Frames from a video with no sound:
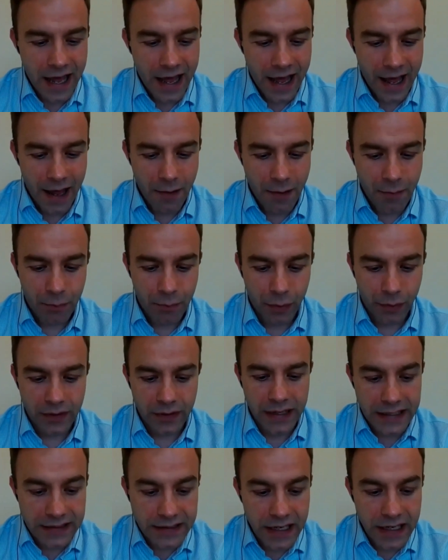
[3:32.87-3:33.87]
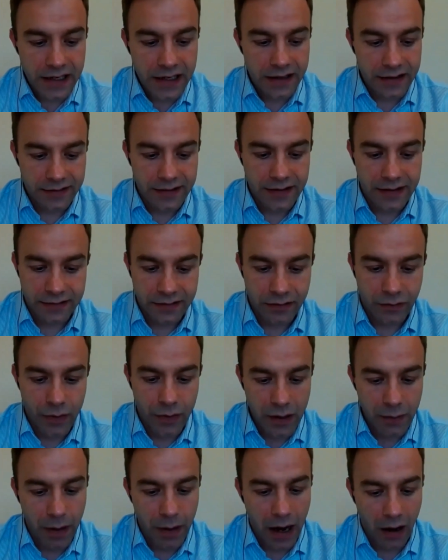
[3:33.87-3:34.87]
But LinkedIn it's a
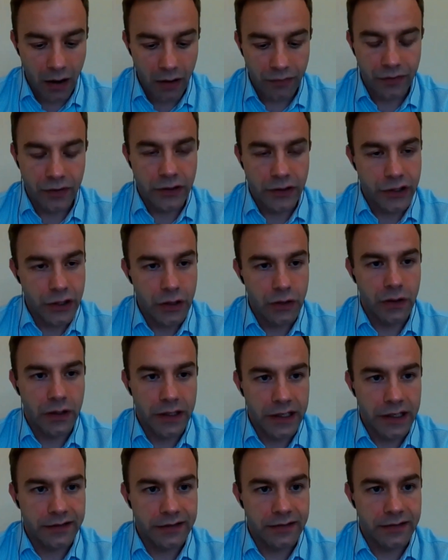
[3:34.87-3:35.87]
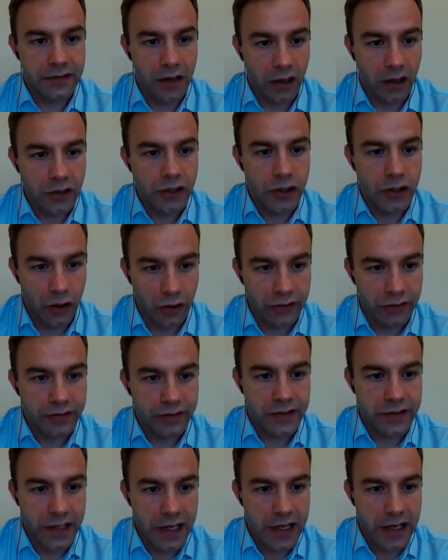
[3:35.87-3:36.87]
real powerful tool, and it's not
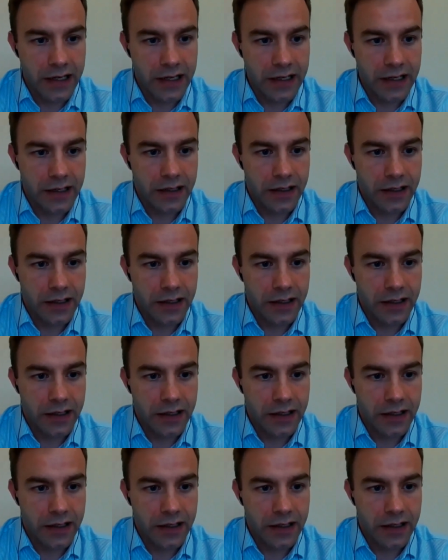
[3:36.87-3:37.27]
just a